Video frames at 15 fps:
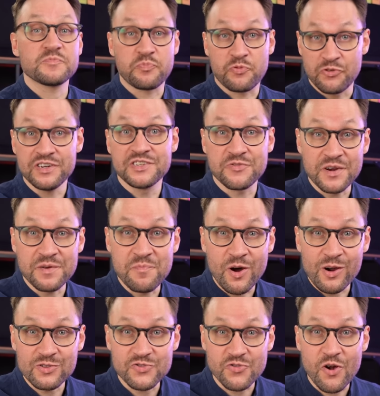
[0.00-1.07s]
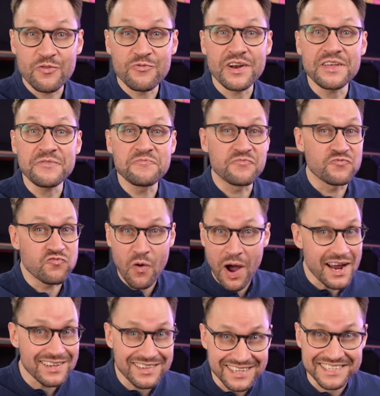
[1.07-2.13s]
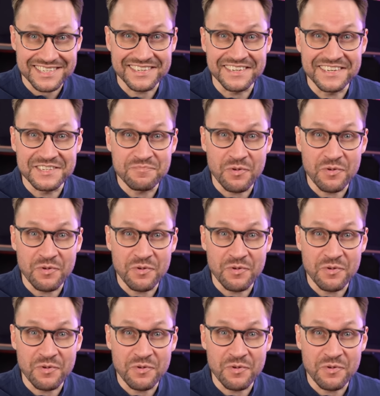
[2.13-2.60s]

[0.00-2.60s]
pre-trained models are already wild as it is,